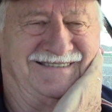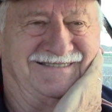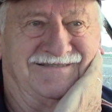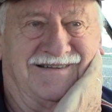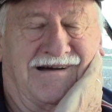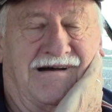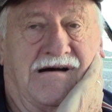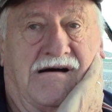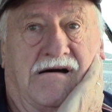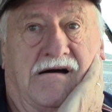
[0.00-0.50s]

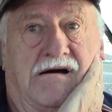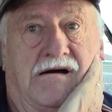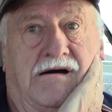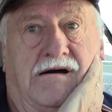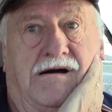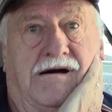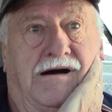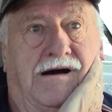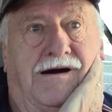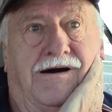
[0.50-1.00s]

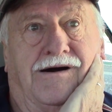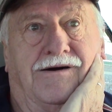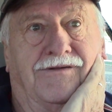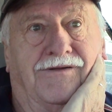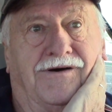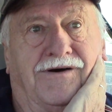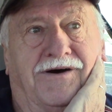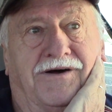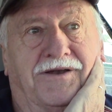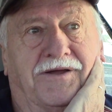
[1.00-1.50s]

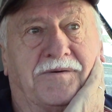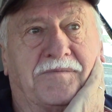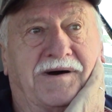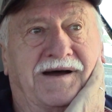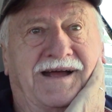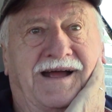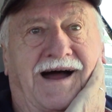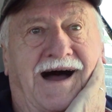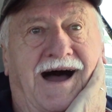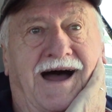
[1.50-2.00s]
No,
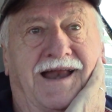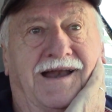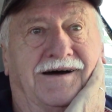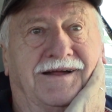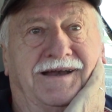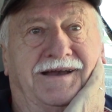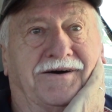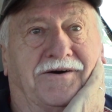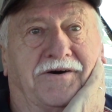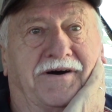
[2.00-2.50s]
nobody. I
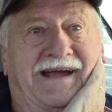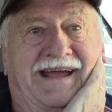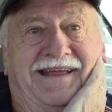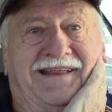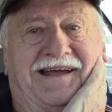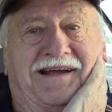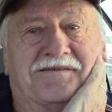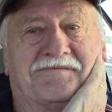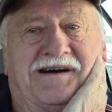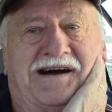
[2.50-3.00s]
don't know
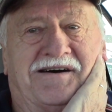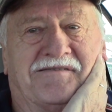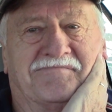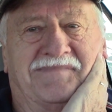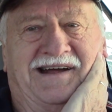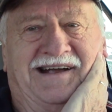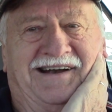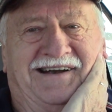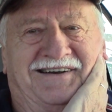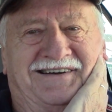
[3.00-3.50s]
anything about
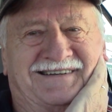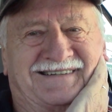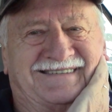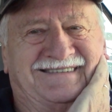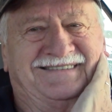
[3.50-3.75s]
bears.